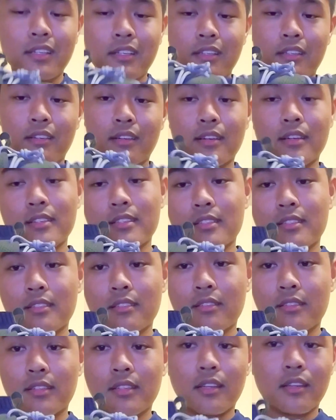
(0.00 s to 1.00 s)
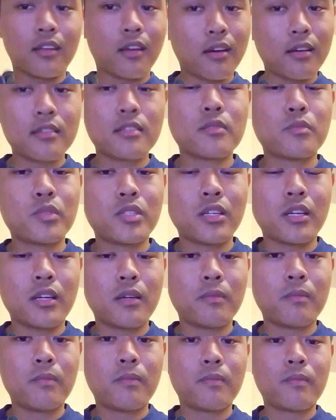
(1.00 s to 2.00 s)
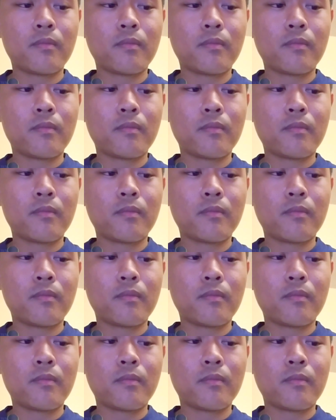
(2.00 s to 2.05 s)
you guys doing an awesome job.